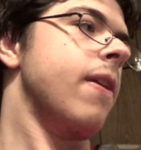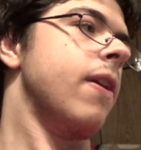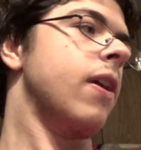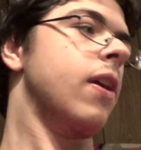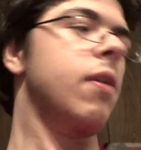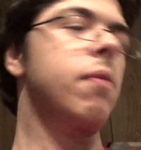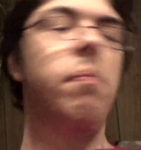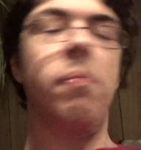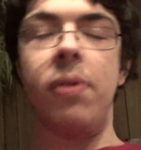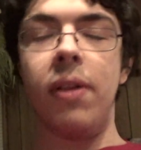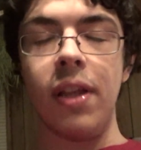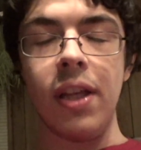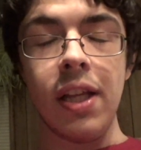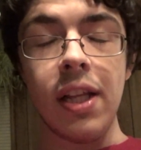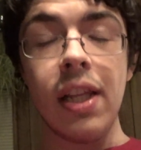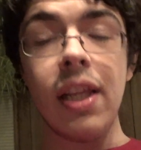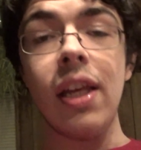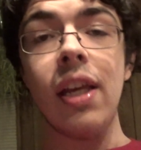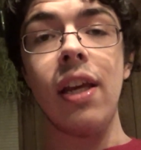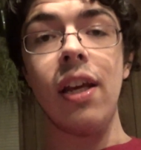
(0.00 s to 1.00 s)

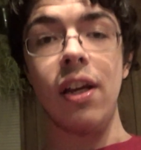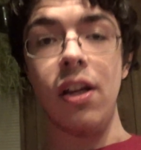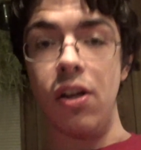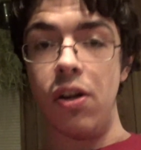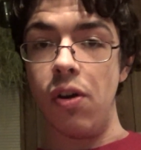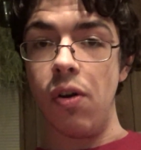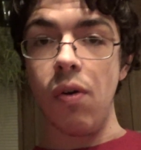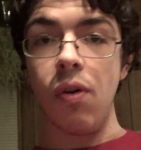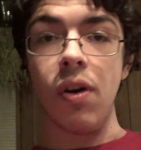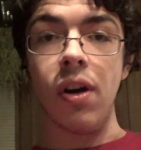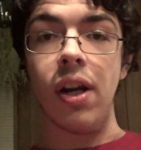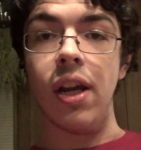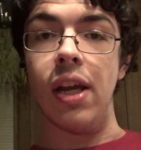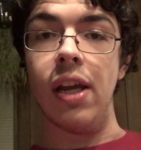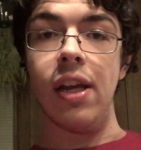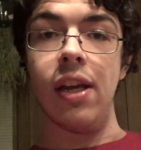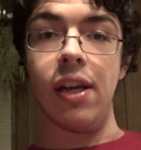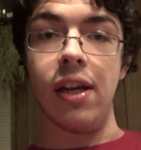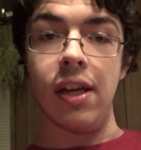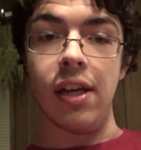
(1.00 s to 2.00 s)
Completely
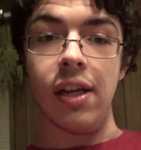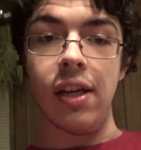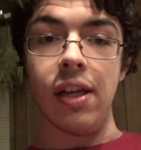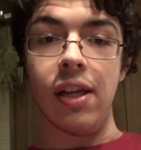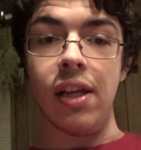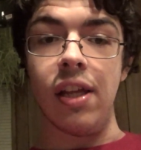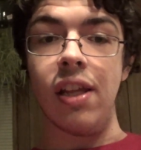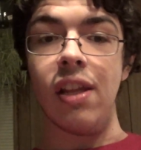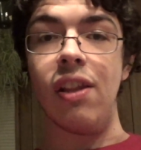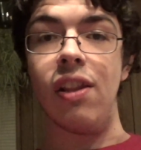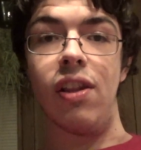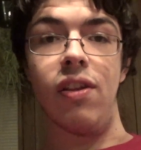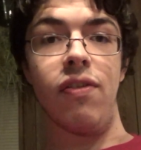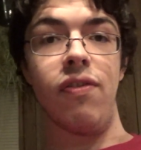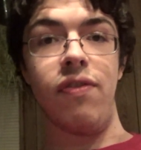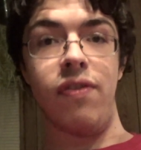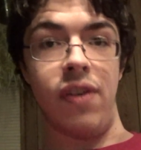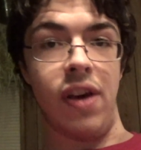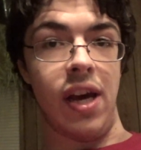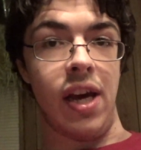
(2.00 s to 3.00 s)
ignoring the
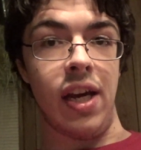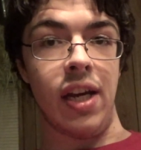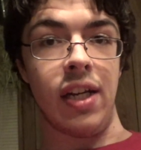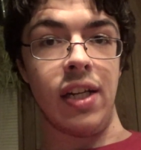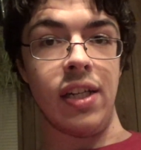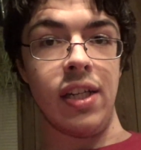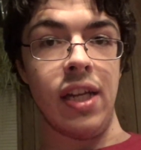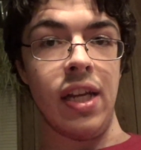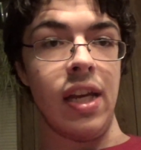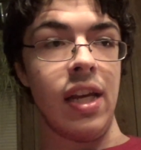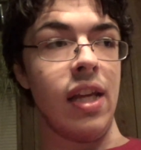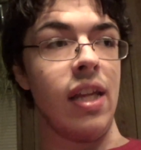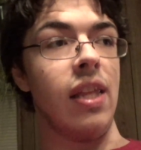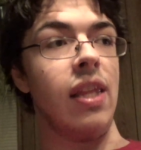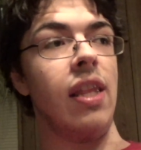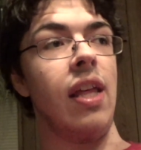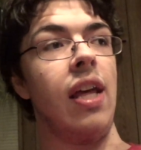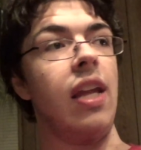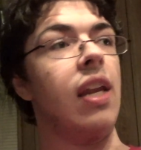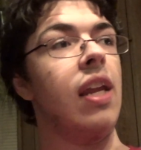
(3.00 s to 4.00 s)
fact
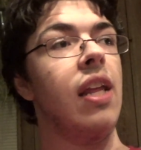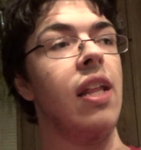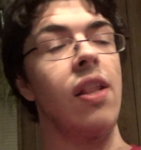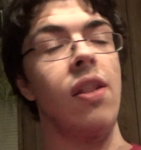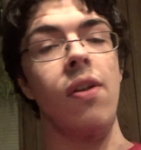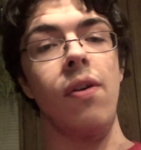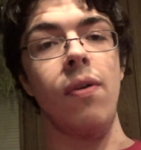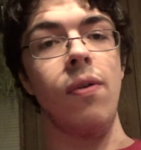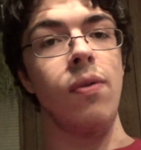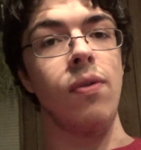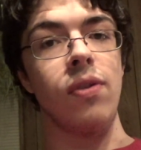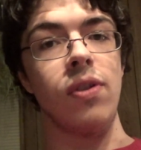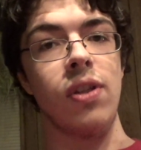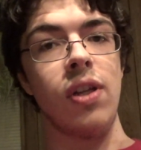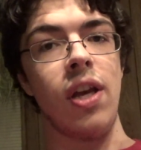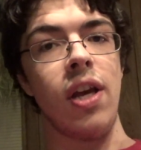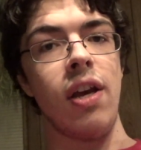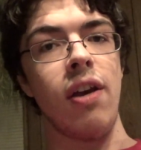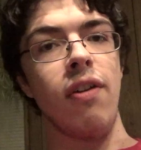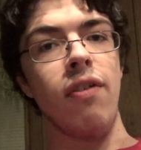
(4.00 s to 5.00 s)
that in those
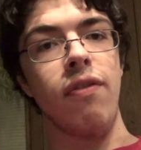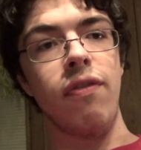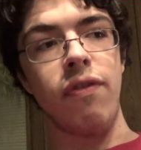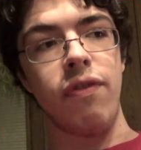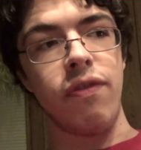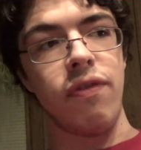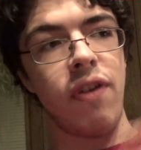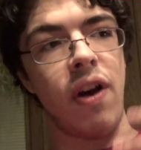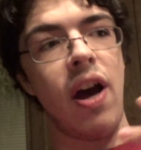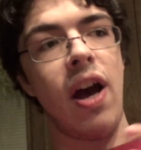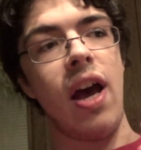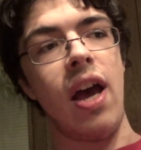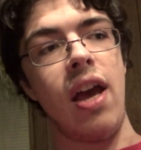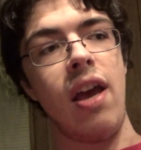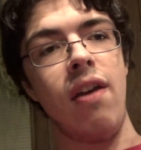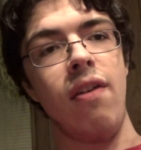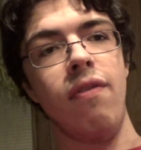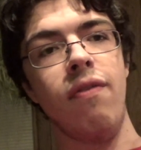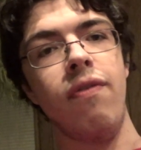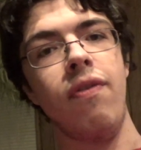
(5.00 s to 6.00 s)

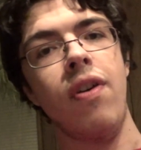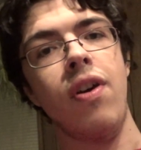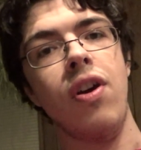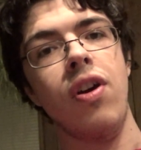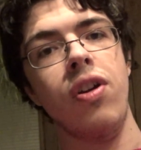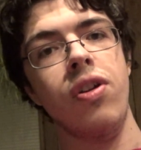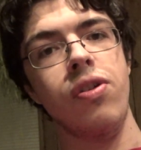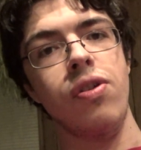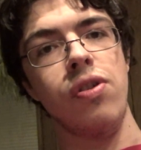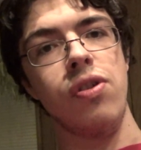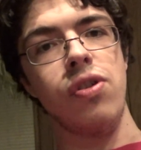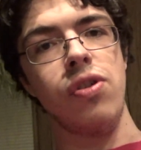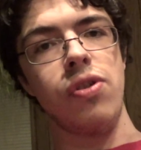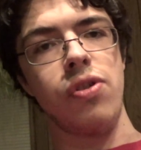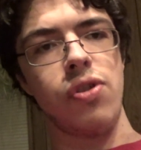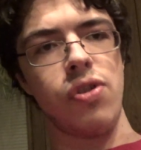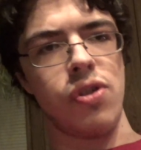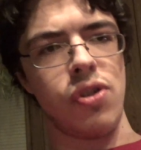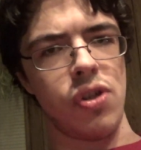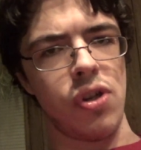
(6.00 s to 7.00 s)
5
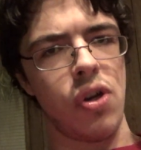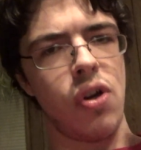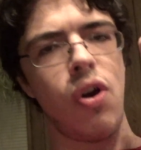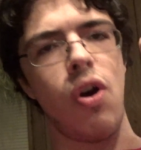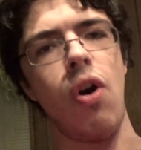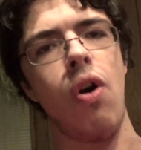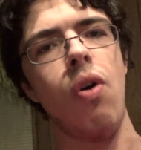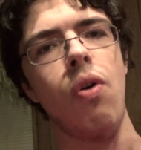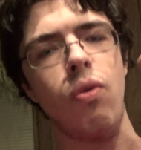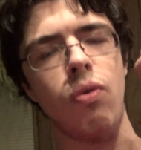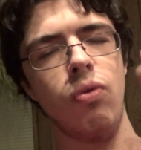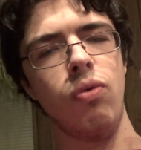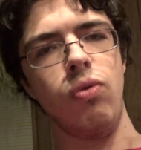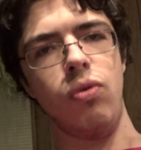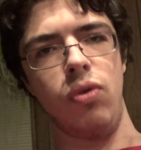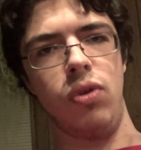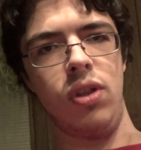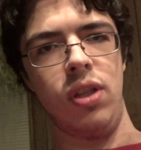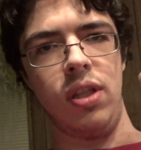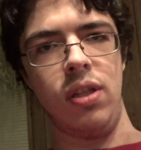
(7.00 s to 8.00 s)

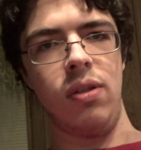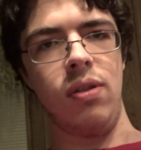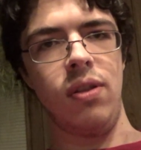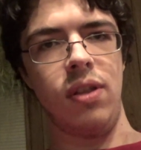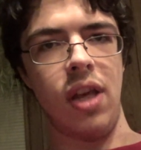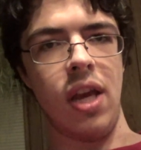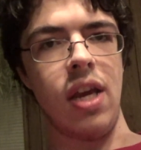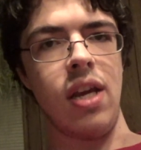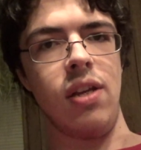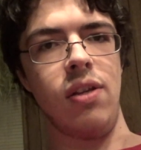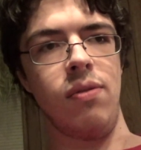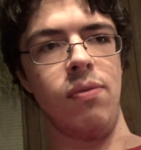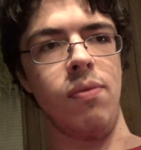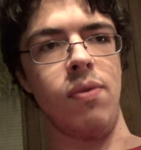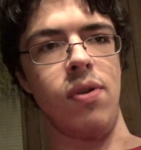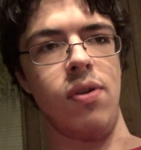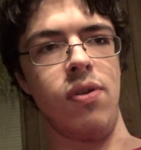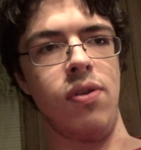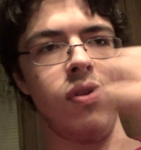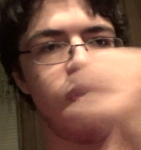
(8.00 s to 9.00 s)
total days
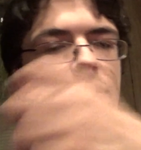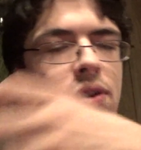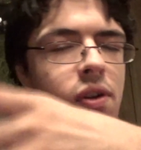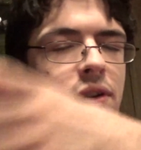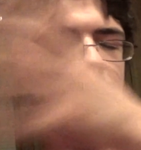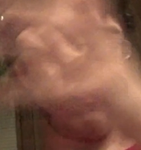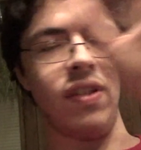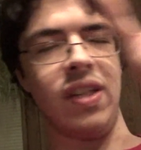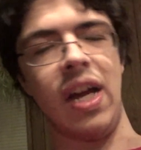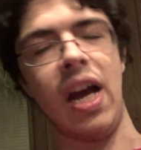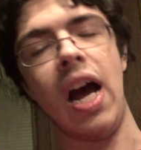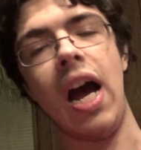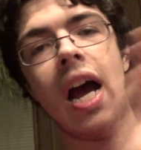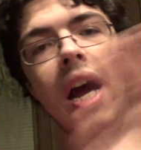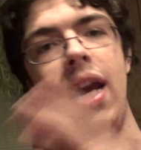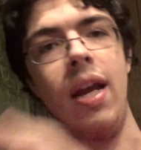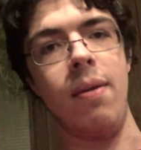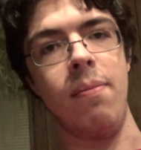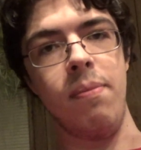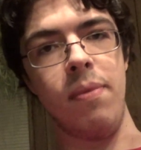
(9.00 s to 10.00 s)
worth of
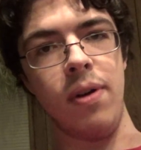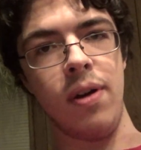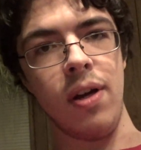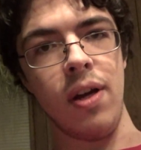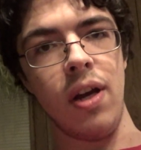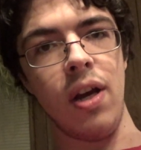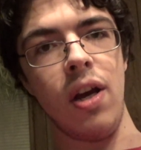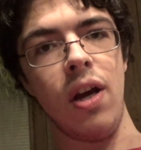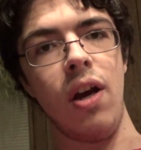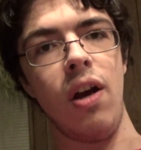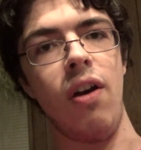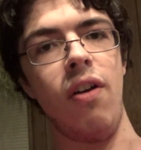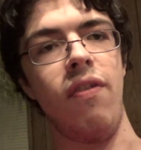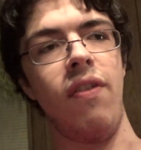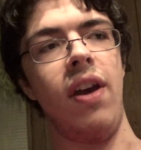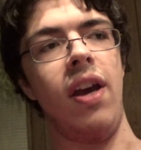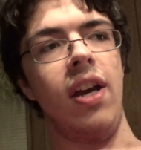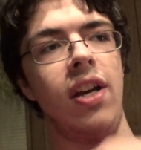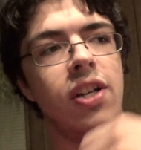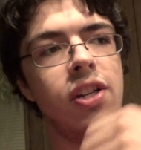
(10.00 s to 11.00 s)
time of
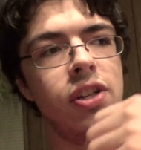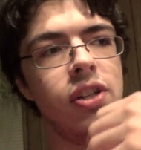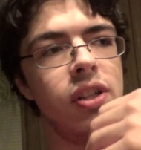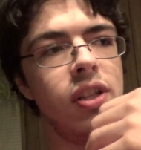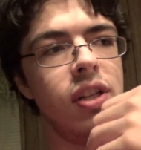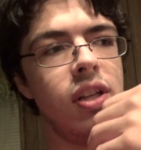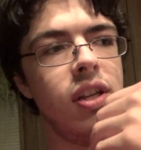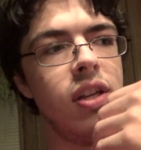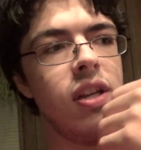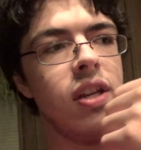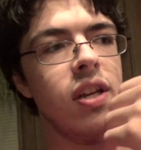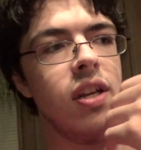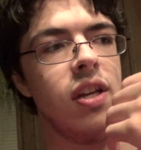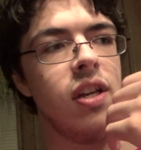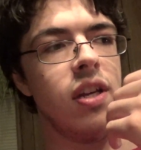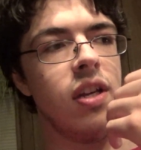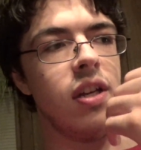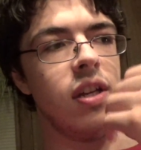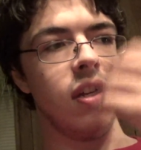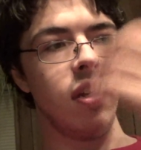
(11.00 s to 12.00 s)
actually
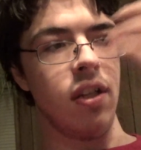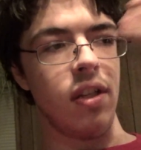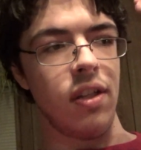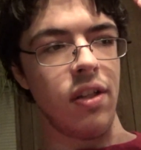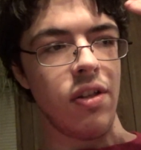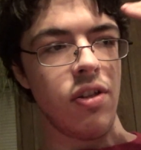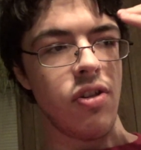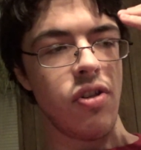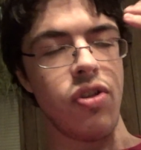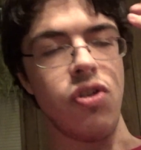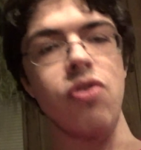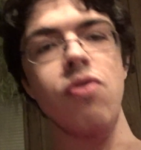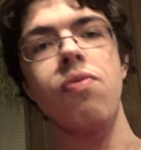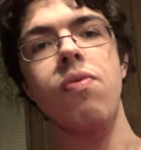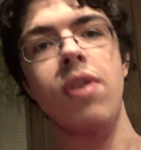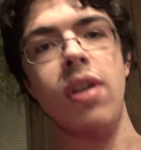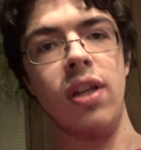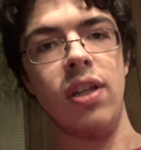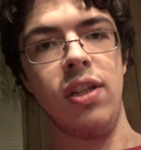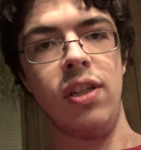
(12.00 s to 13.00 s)

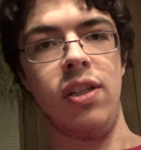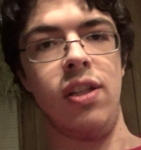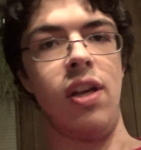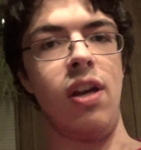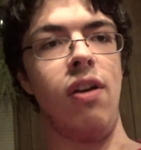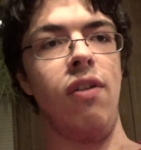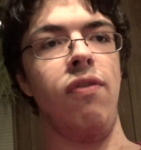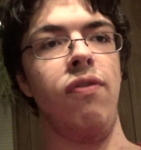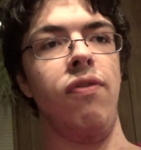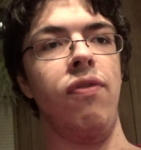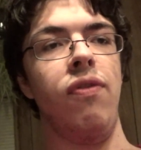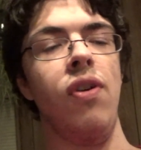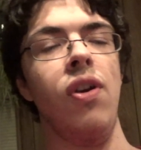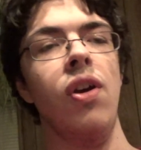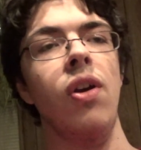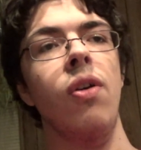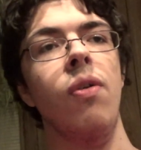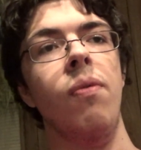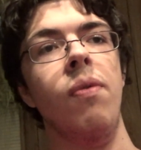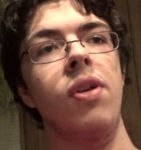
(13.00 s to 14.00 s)
doing stuff,
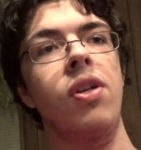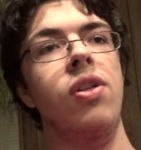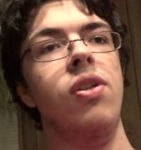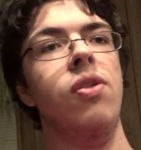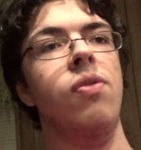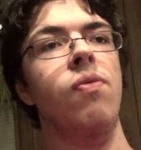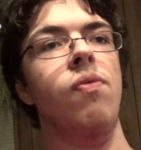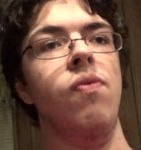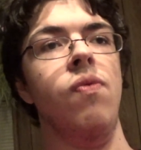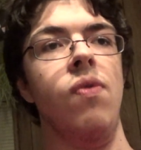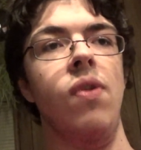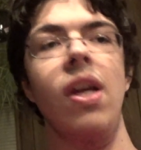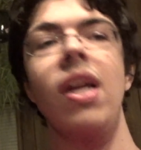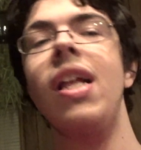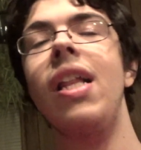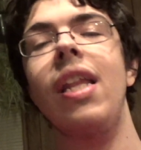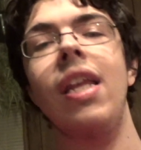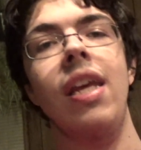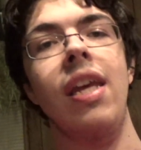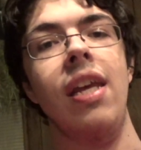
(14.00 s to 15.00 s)
which
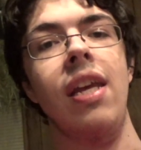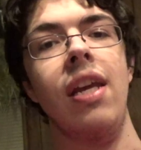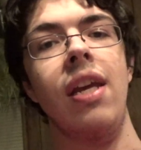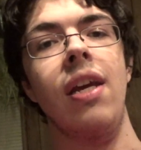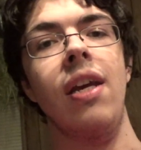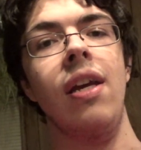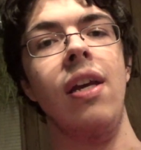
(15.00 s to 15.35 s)
really,